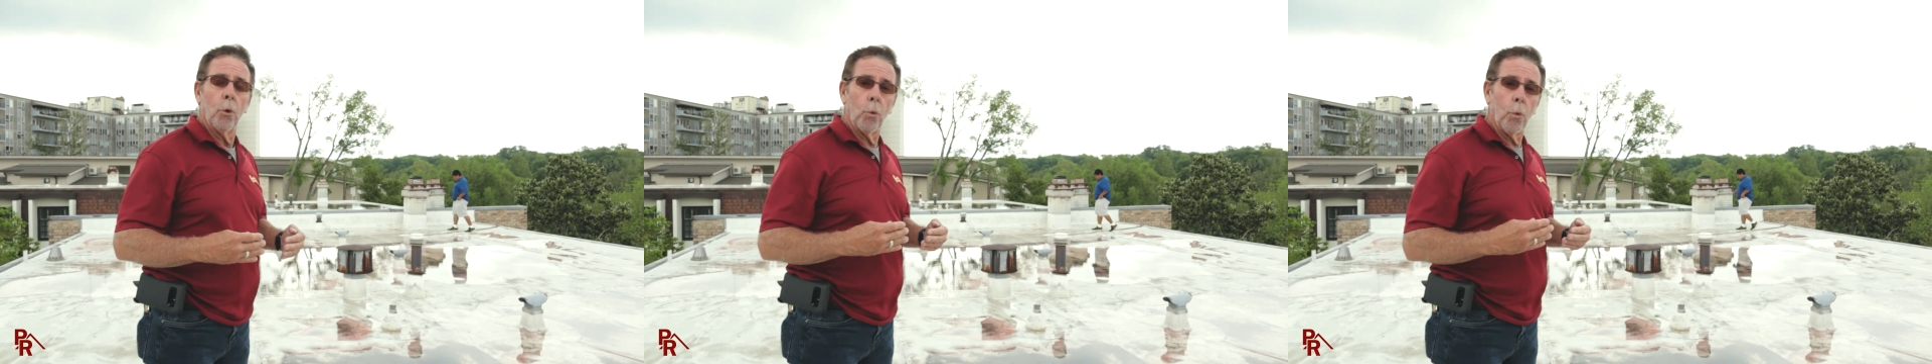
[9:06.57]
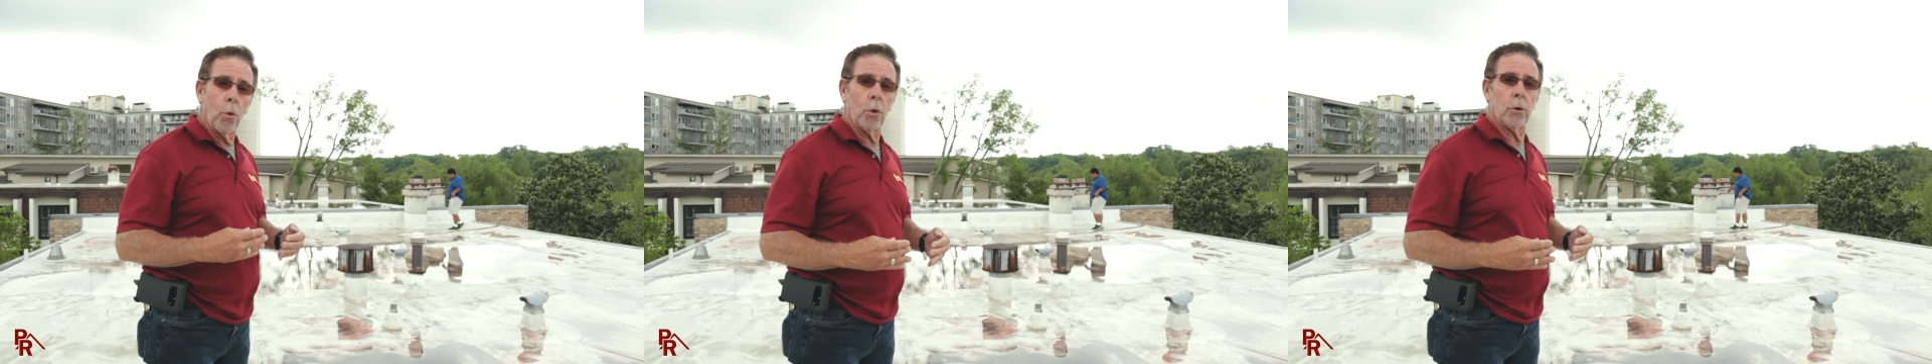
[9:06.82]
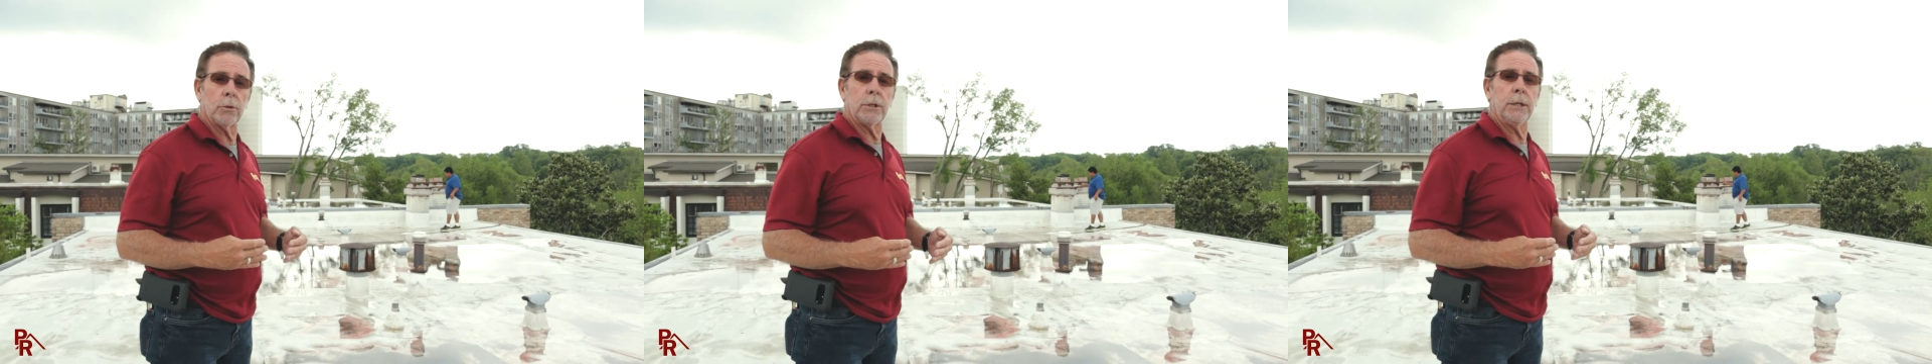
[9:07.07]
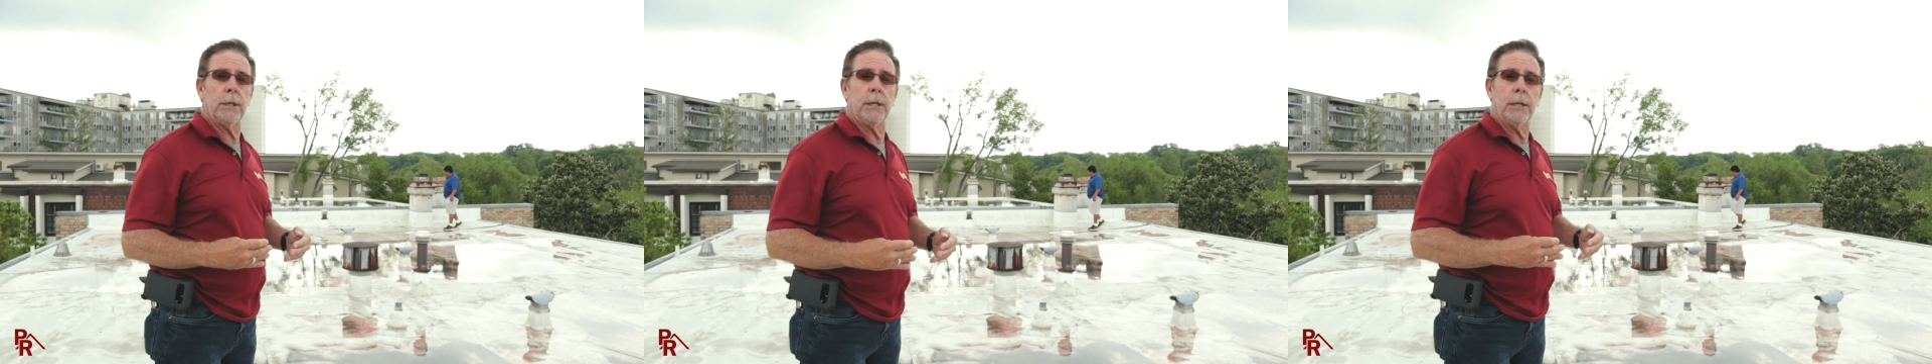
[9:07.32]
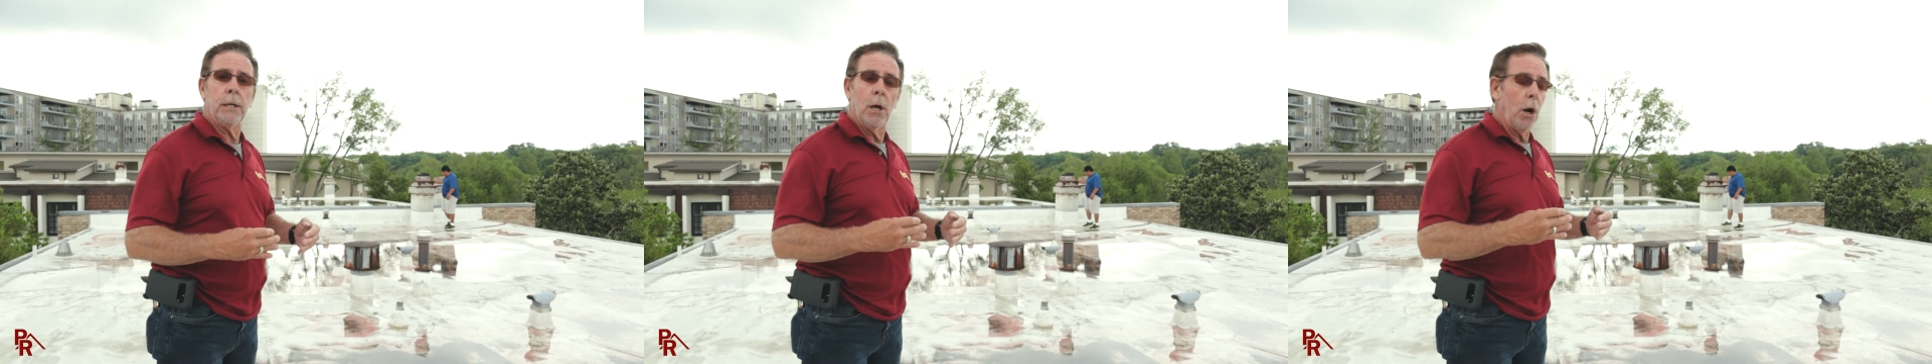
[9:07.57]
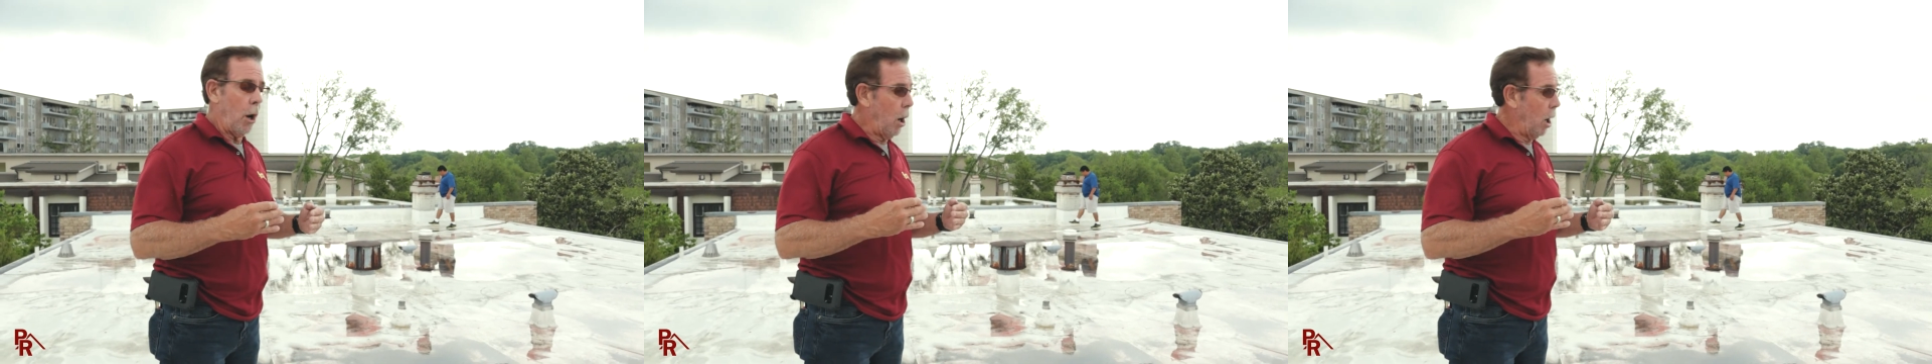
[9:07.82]
warranty
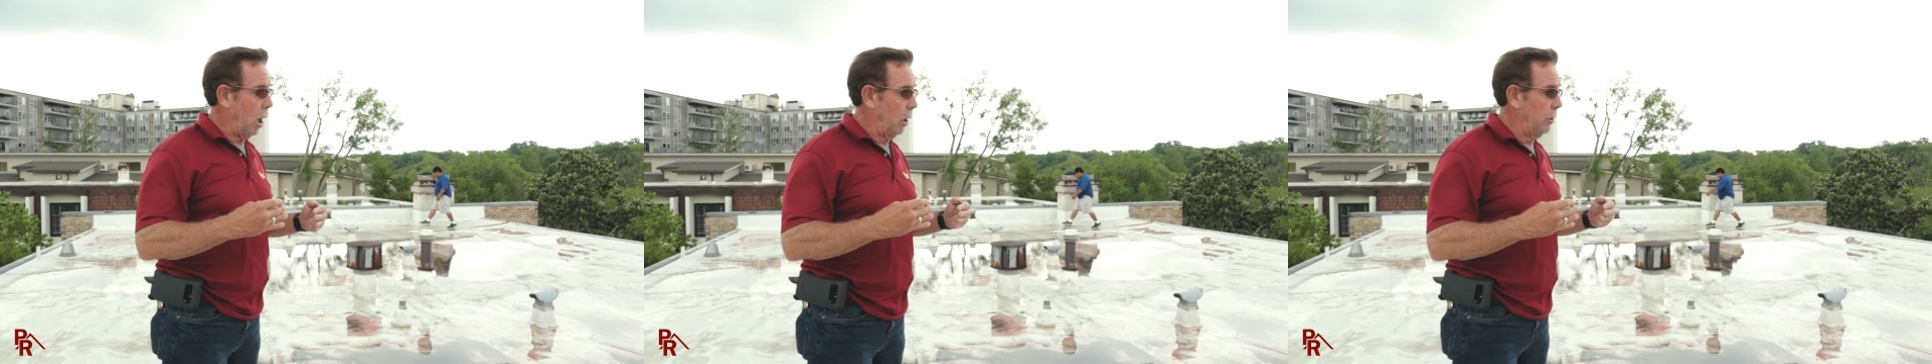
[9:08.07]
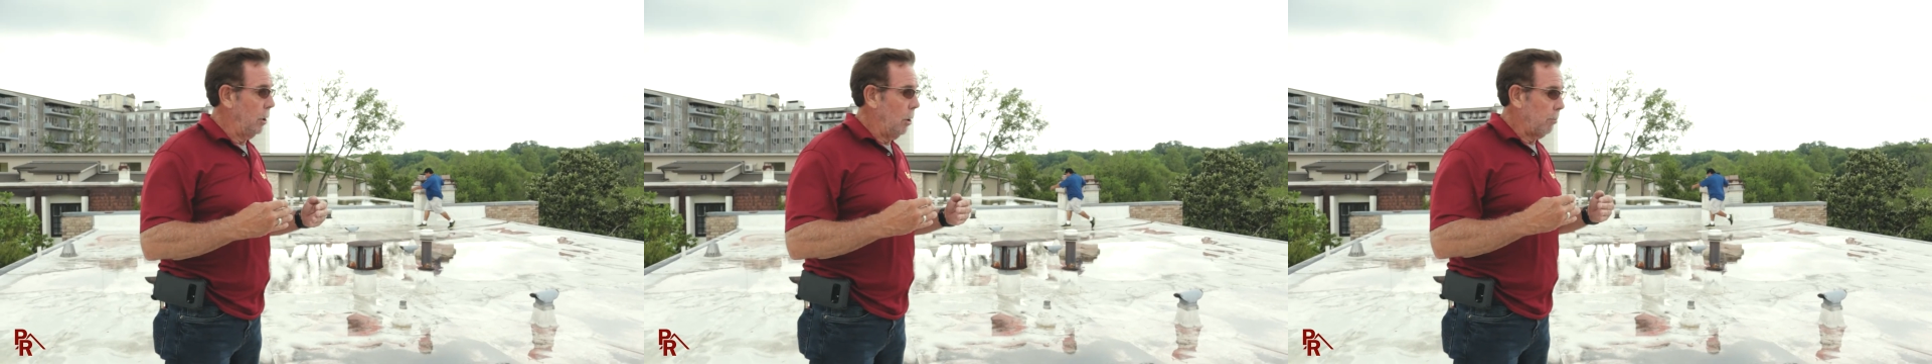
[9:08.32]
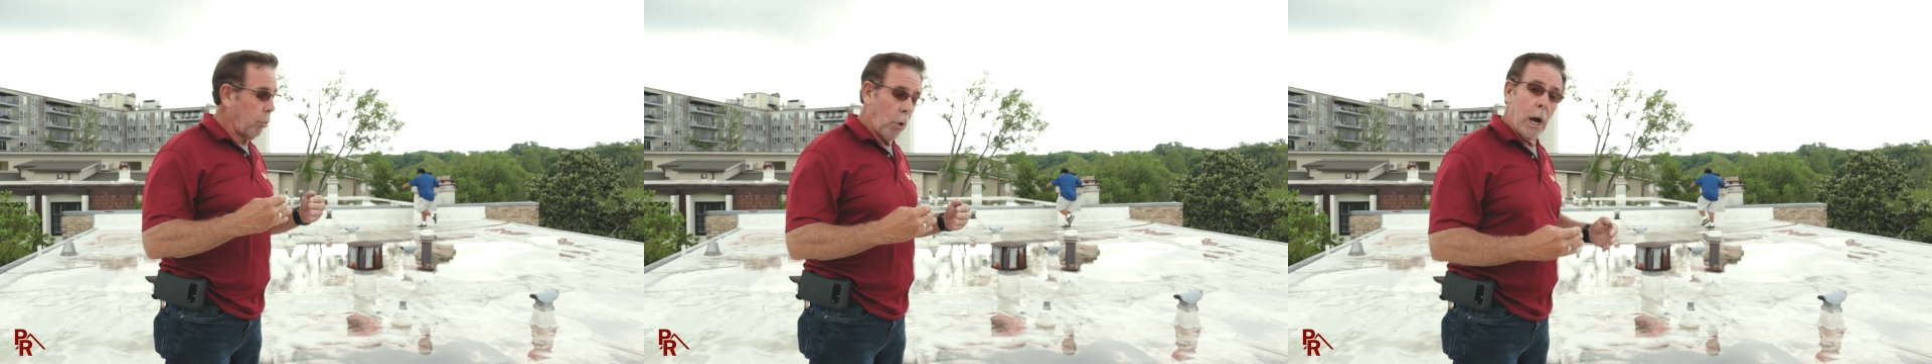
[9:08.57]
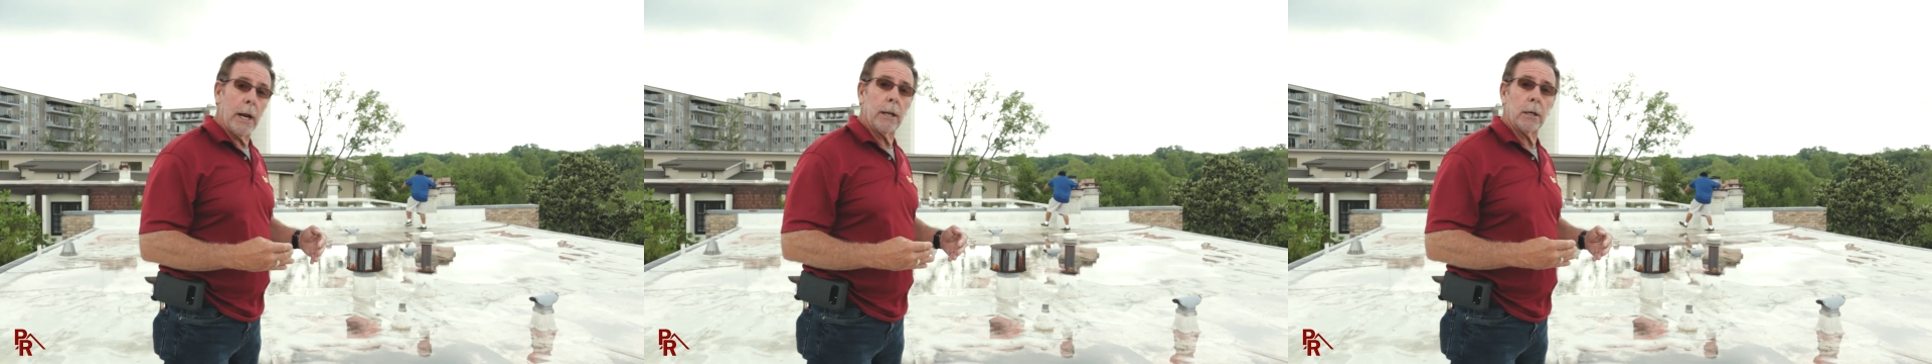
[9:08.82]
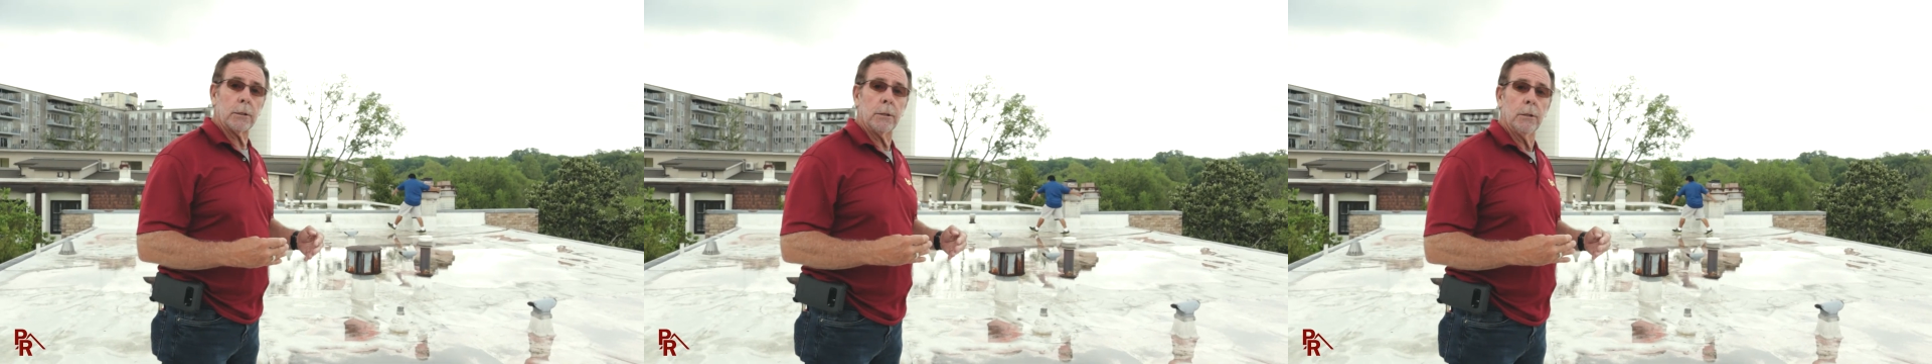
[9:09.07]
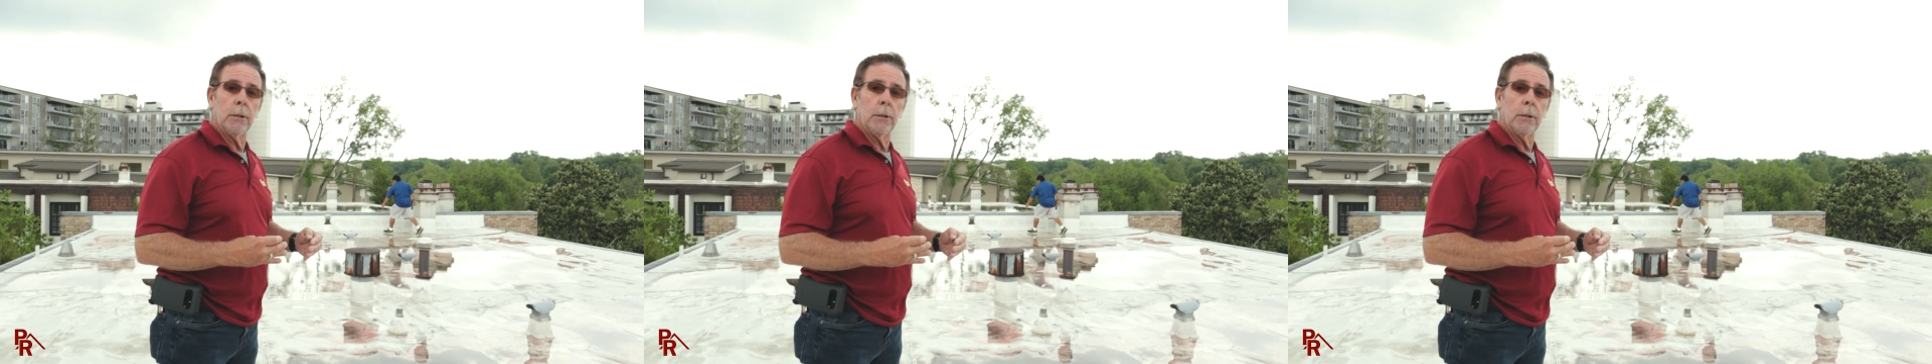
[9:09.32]
on product,